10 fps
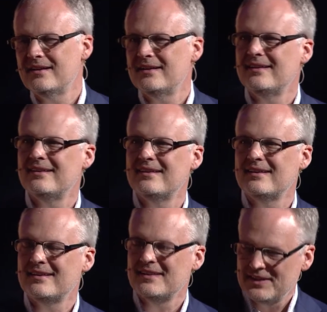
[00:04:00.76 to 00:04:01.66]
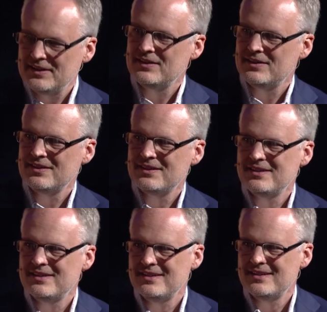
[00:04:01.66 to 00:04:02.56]
is the blockchain
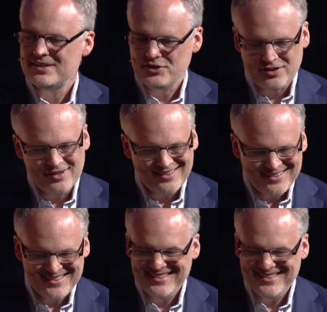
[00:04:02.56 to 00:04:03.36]
killer. People for some reason